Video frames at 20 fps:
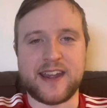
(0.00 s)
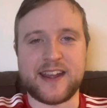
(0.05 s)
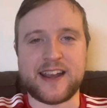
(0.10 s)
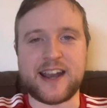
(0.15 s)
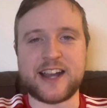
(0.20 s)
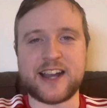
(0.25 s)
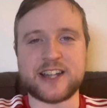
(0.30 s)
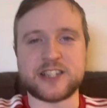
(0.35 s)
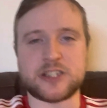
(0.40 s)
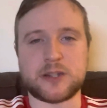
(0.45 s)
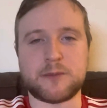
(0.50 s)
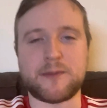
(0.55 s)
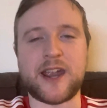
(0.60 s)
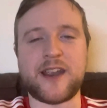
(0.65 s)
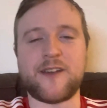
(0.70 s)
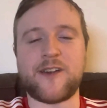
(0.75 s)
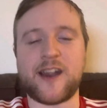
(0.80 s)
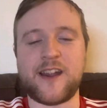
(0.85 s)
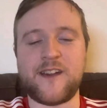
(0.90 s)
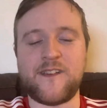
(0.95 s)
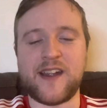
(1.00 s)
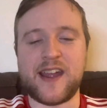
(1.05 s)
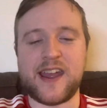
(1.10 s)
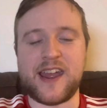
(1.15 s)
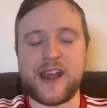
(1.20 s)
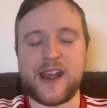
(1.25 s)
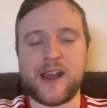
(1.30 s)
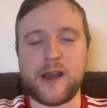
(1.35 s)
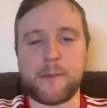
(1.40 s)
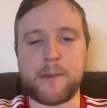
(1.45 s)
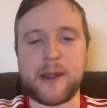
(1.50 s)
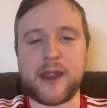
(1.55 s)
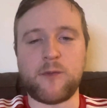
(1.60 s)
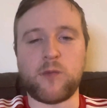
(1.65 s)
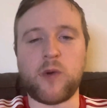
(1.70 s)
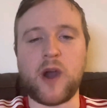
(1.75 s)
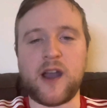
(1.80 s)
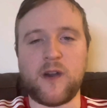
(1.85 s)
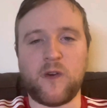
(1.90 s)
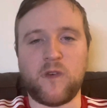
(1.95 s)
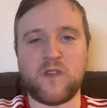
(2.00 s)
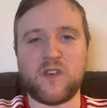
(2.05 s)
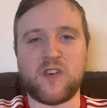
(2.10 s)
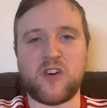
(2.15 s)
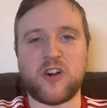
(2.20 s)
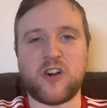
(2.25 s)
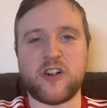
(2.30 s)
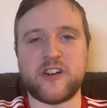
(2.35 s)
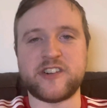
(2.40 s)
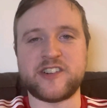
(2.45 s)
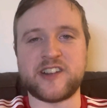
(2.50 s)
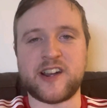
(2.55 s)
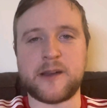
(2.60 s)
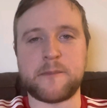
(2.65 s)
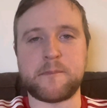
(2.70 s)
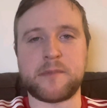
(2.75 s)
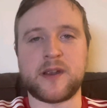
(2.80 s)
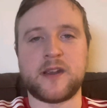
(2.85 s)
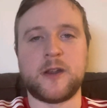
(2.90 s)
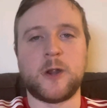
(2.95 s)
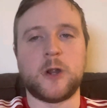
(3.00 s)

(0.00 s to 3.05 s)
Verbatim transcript: Casemiro, he'll be well fired up.